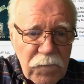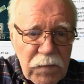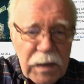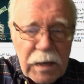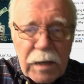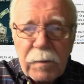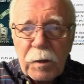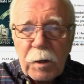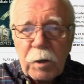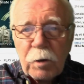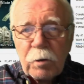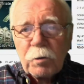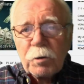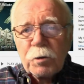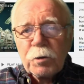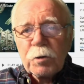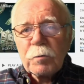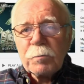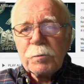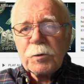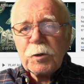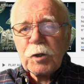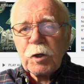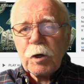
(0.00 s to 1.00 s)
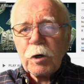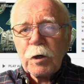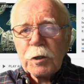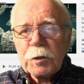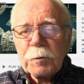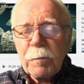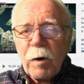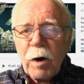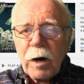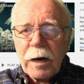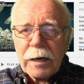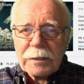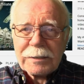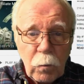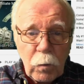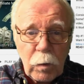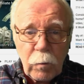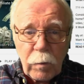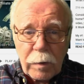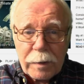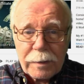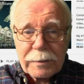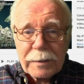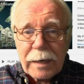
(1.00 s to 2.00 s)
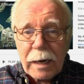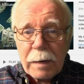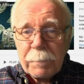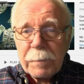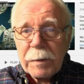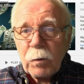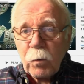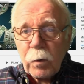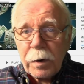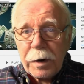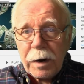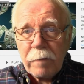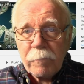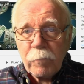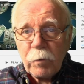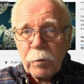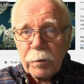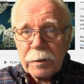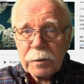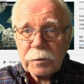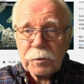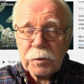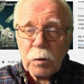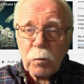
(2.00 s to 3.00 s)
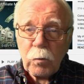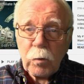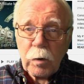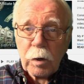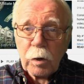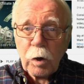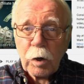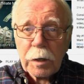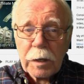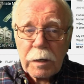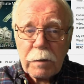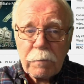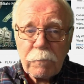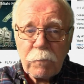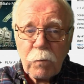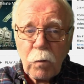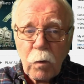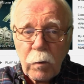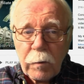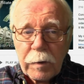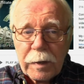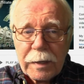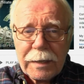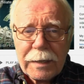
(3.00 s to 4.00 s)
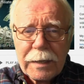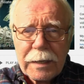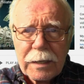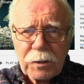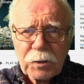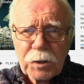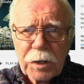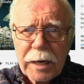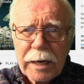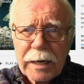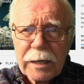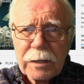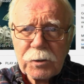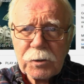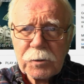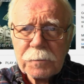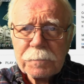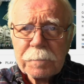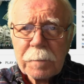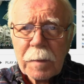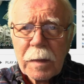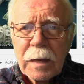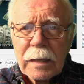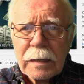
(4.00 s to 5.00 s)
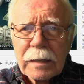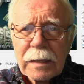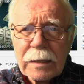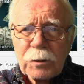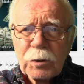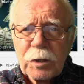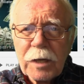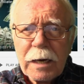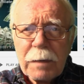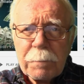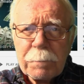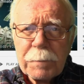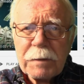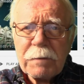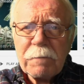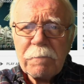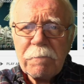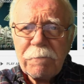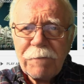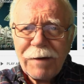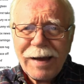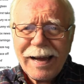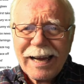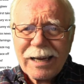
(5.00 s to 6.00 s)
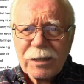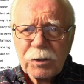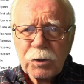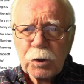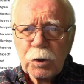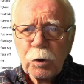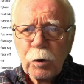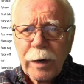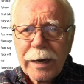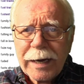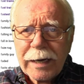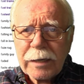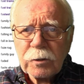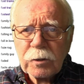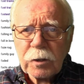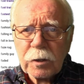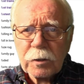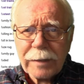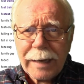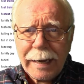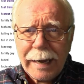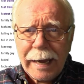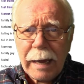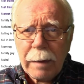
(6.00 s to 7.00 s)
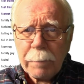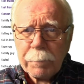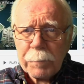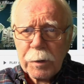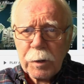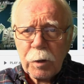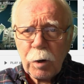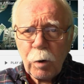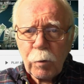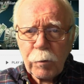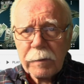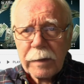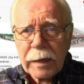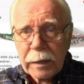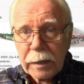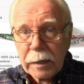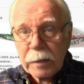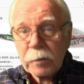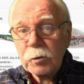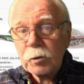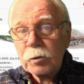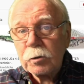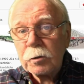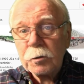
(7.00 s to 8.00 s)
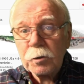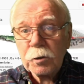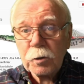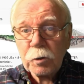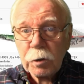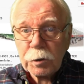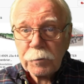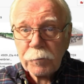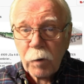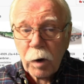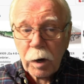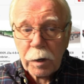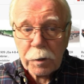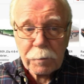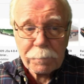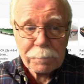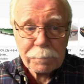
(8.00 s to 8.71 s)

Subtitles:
In the YouTube search box, we want to type in whatever it is that we're looking for. In this case, let's type in fast trains because I happen to know that gets good search volume.